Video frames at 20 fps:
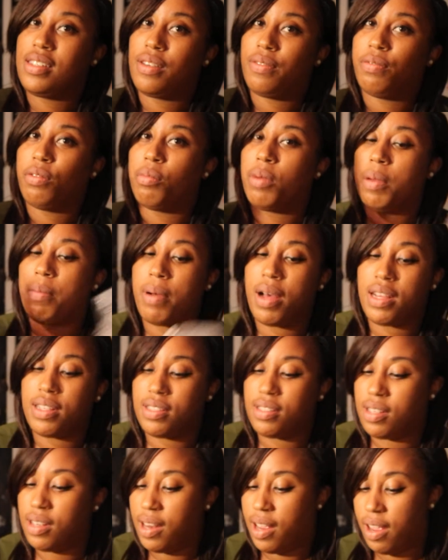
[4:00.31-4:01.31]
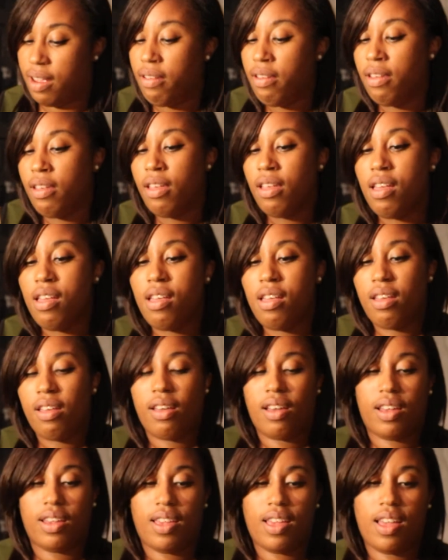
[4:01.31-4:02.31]
it for my box today.
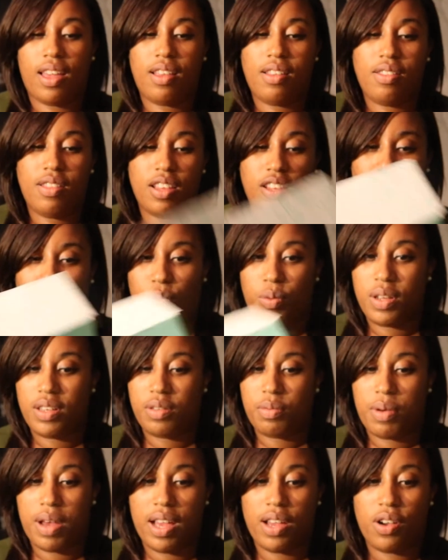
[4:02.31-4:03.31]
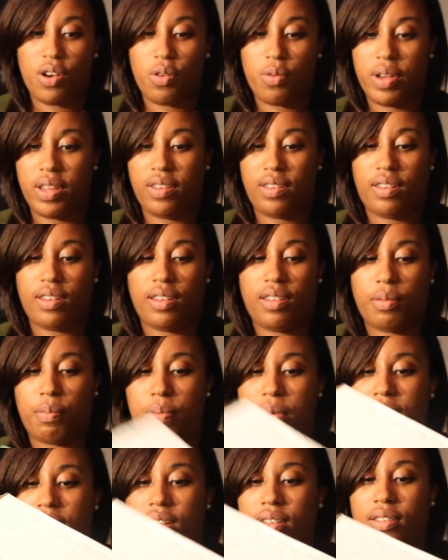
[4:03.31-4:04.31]
Again, this was my Oasis
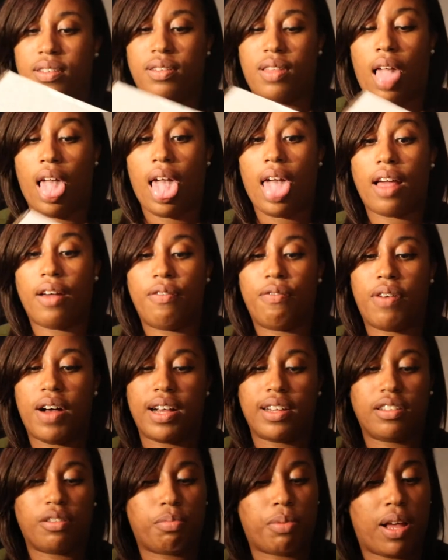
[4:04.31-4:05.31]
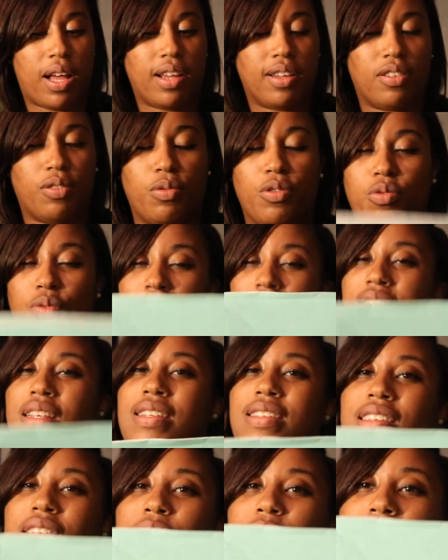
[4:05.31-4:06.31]
box, ah, Vox Box, which was sent to